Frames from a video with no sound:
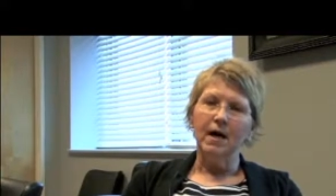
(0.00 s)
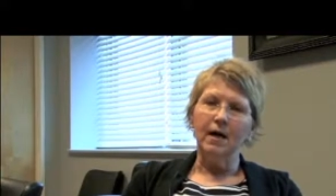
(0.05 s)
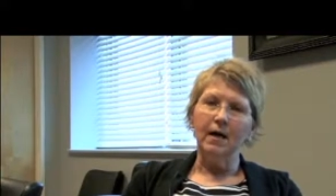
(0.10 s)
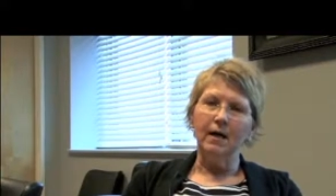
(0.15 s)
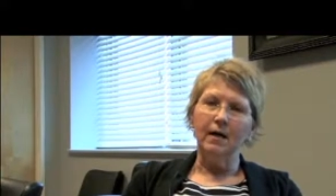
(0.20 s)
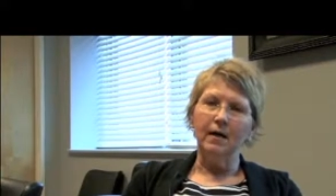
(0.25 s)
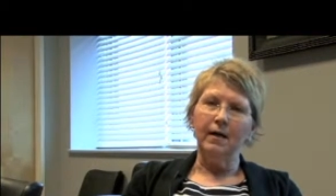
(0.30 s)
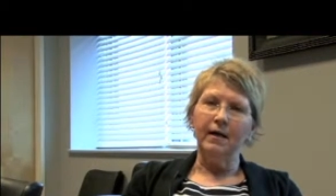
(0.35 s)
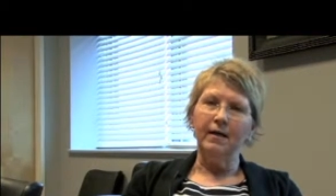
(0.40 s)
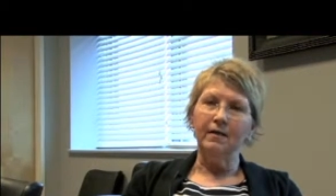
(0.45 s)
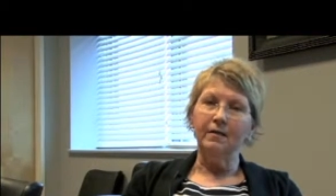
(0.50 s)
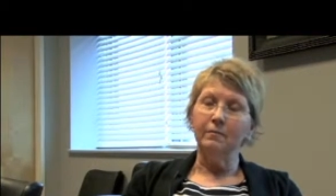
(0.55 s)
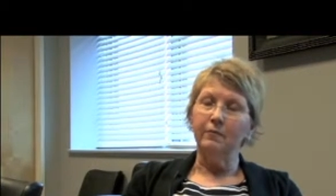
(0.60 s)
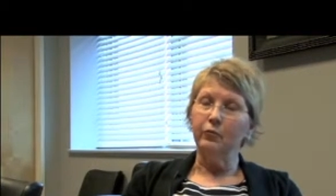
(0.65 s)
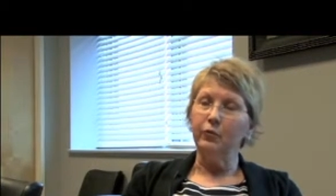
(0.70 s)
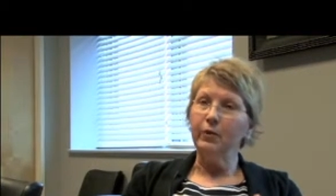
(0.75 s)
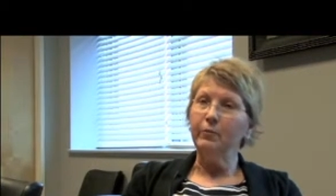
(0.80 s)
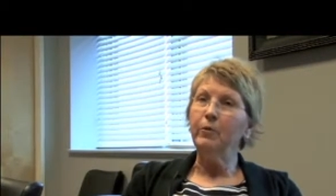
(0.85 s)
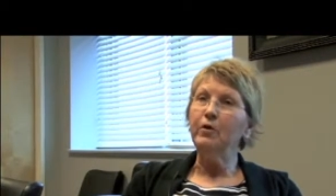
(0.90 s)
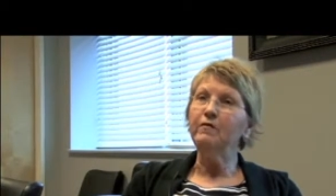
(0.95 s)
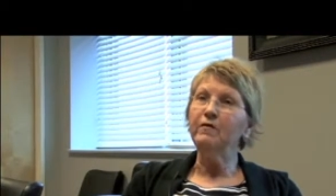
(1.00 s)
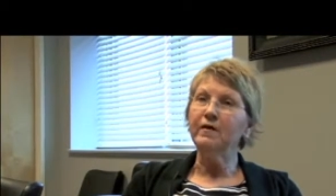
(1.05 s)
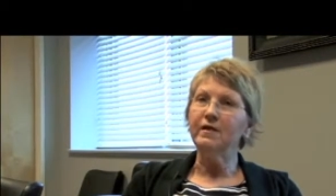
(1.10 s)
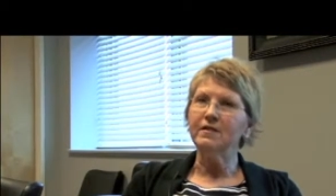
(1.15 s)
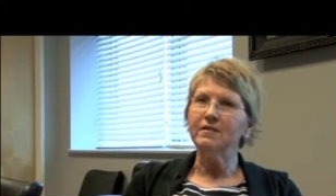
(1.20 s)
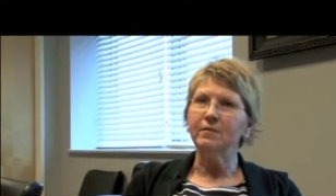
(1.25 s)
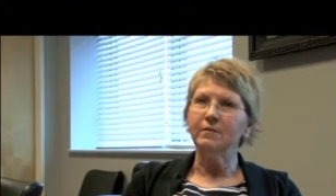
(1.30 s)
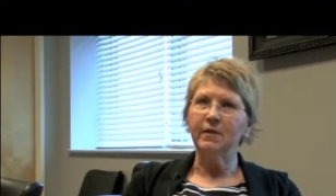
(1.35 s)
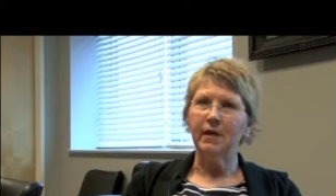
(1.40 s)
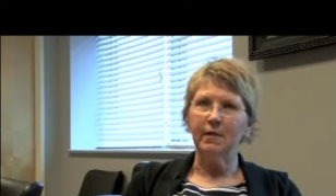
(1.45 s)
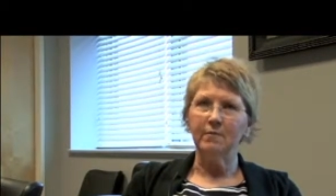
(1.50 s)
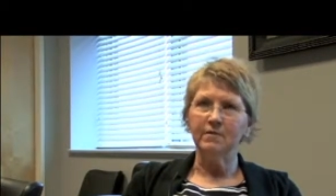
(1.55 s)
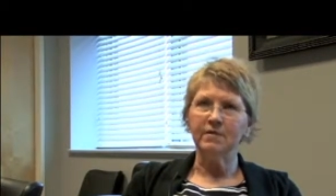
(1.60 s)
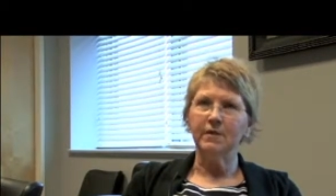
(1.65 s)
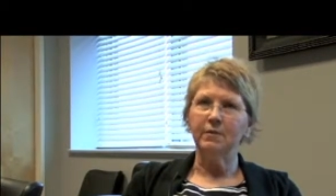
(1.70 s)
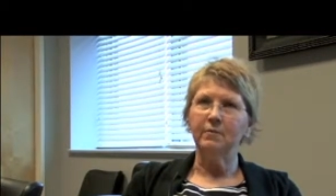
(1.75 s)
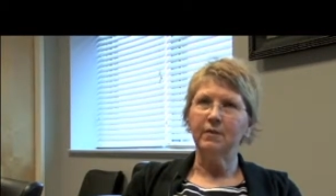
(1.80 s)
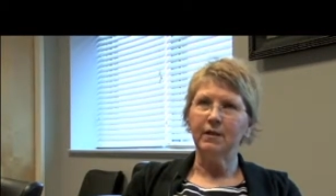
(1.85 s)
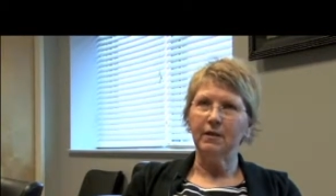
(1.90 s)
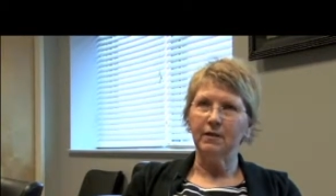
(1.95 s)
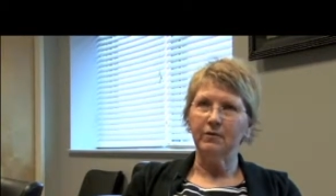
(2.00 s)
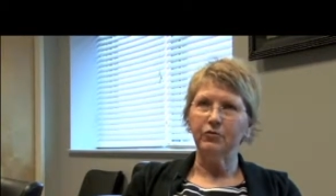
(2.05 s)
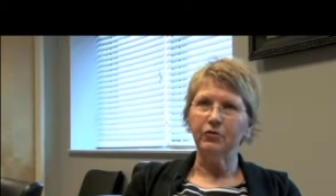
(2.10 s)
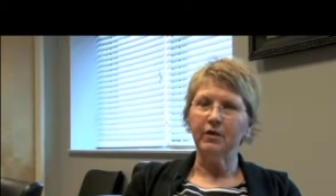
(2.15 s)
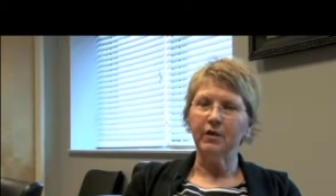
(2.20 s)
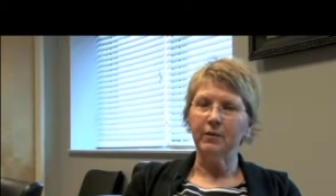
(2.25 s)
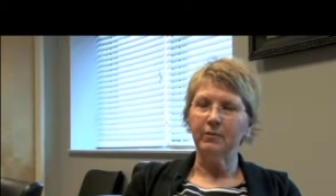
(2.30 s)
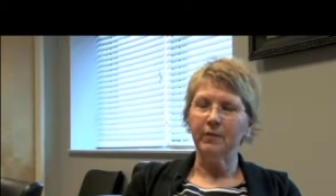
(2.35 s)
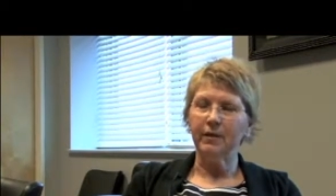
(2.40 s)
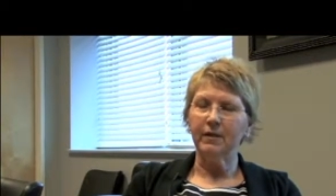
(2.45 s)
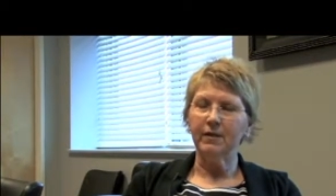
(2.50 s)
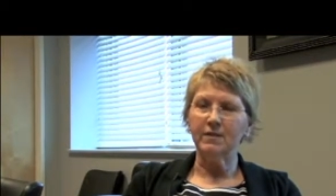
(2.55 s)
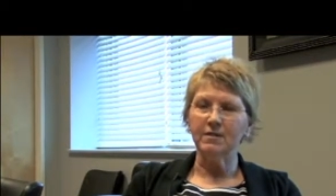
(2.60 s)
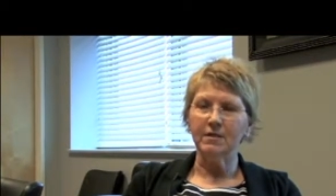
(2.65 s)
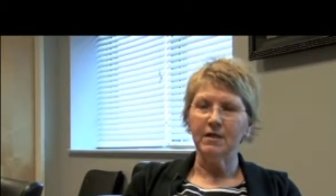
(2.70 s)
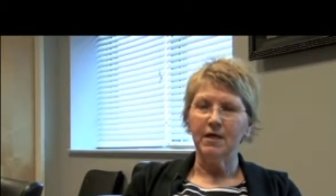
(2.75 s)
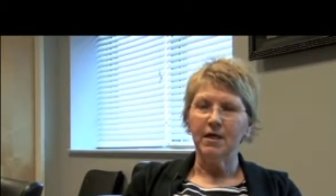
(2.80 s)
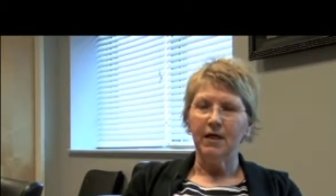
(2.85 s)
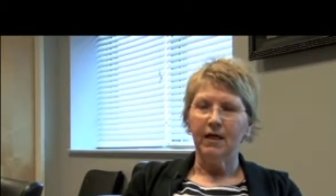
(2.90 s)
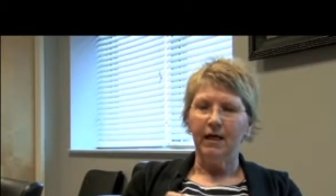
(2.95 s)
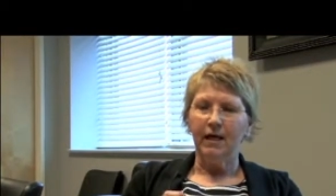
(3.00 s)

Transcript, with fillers: Uh, and removing it sometimes can be a trick because